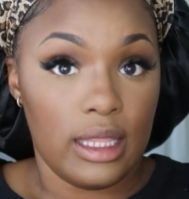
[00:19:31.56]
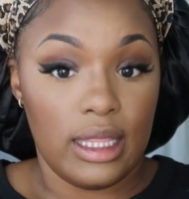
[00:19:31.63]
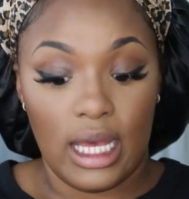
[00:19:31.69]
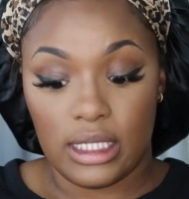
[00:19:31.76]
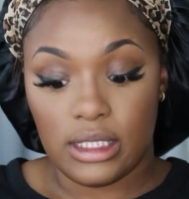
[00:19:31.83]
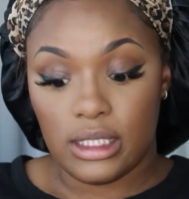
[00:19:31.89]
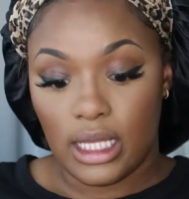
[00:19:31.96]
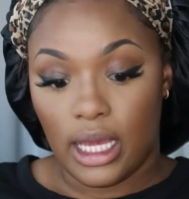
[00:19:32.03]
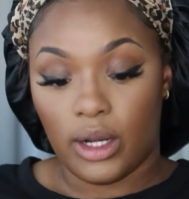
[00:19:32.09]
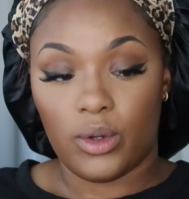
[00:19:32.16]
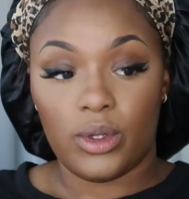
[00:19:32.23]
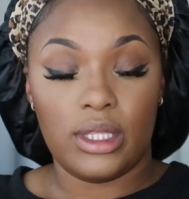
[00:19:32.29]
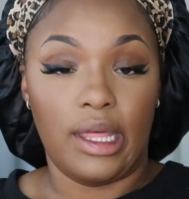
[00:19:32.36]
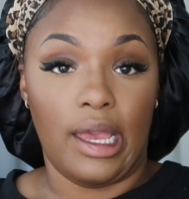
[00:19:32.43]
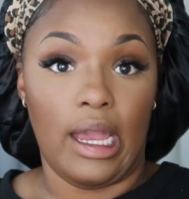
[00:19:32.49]
that's that
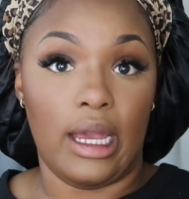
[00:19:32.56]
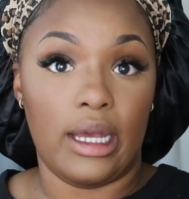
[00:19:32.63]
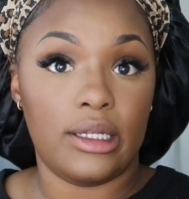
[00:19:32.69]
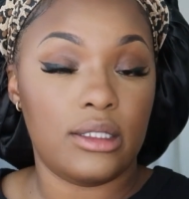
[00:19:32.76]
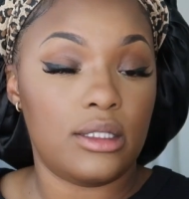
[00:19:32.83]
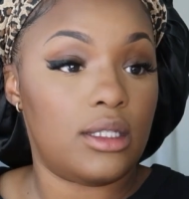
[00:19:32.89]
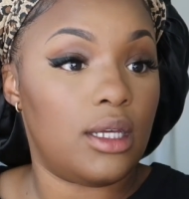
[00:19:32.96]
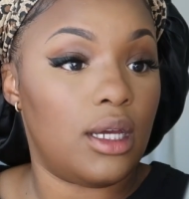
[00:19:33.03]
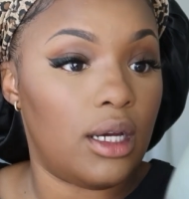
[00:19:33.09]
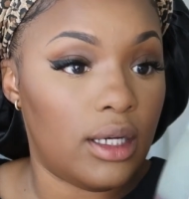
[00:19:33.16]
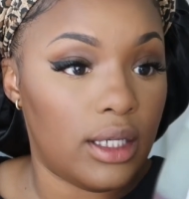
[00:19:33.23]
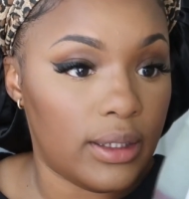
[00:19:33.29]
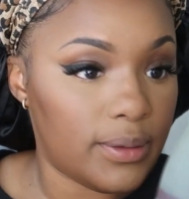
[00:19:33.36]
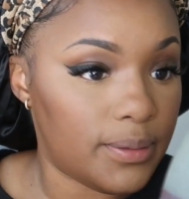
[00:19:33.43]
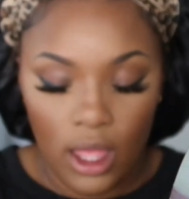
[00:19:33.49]
on that.
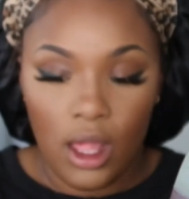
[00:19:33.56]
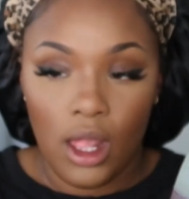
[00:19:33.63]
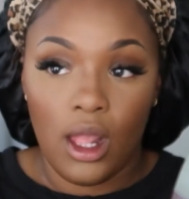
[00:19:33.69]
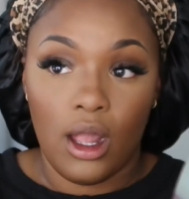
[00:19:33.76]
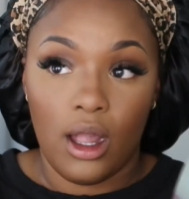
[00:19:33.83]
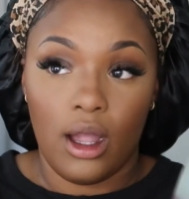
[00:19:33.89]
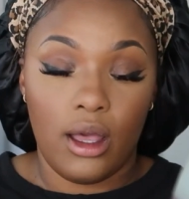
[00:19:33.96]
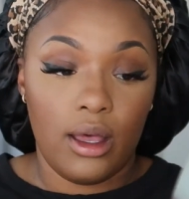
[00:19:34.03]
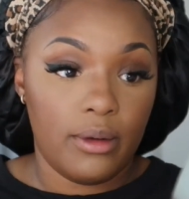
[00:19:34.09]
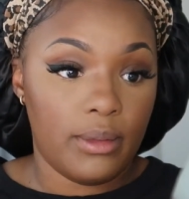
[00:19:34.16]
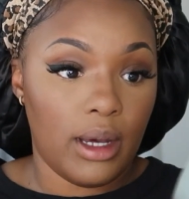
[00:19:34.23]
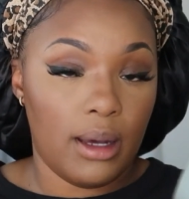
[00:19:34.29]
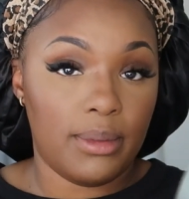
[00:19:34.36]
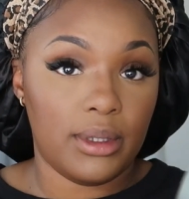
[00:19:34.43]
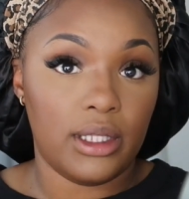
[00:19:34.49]

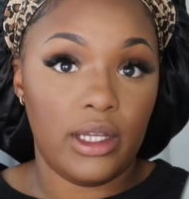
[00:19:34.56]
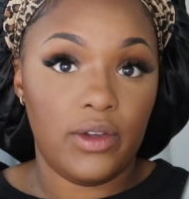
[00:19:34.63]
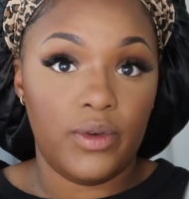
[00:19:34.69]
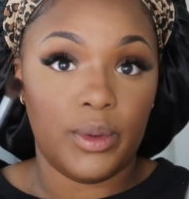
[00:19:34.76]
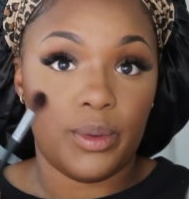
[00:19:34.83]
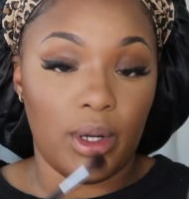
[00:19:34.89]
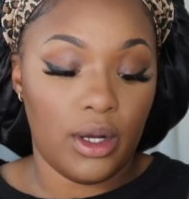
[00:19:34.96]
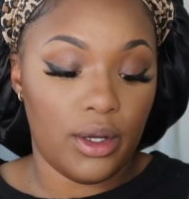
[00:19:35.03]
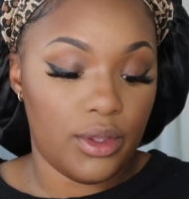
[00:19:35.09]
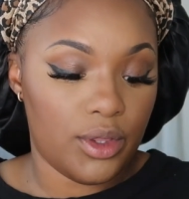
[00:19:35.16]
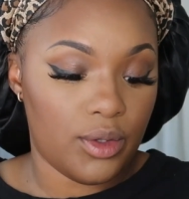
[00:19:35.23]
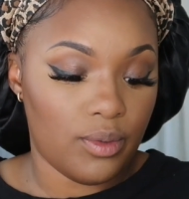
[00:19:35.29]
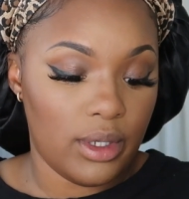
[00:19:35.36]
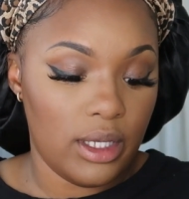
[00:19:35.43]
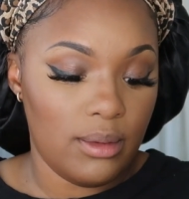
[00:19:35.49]
I believe we were
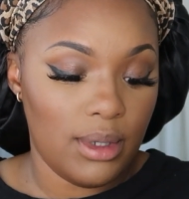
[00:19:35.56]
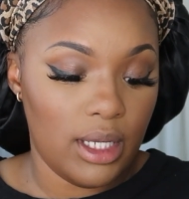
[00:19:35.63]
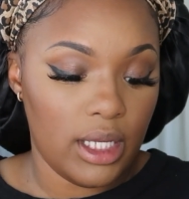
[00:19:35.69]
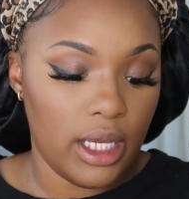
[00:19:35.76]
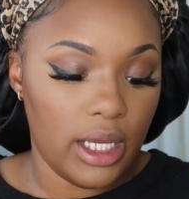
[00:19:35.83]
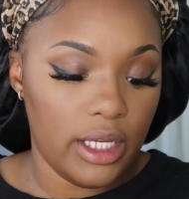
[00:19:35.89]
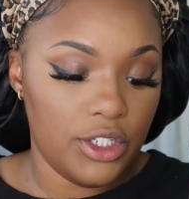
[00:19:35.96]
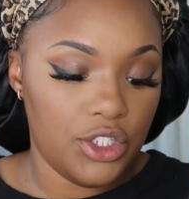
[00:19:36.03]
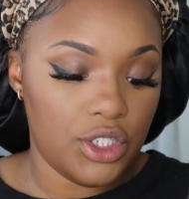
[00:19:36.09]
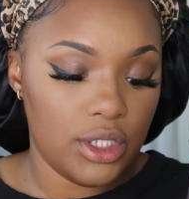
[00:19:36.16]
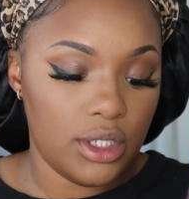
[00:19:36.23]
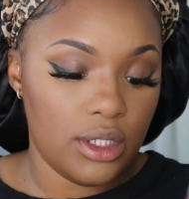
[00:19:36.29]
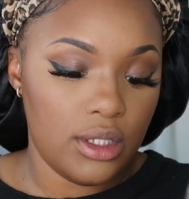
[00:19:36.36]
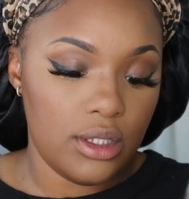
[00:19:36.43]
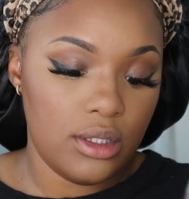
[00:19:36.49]
on 3
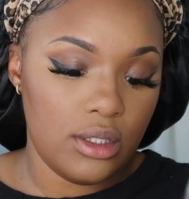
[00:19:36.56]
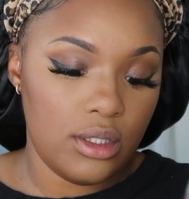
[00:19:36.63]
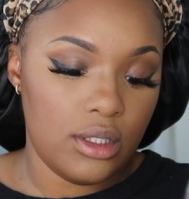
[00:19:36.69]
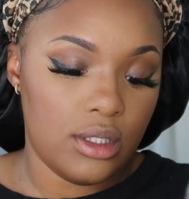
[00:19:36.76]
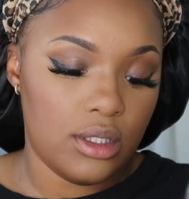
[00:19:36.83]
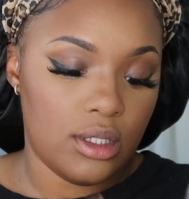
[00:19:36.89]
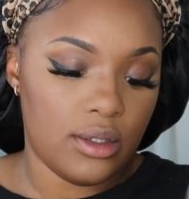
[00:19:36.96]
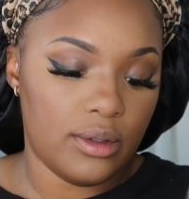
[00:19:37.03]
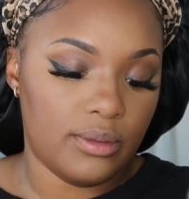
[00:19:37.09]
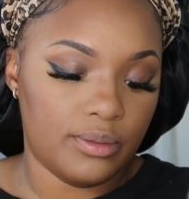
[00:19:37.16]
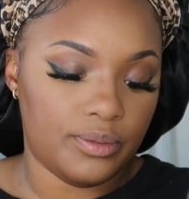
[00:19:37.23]
medications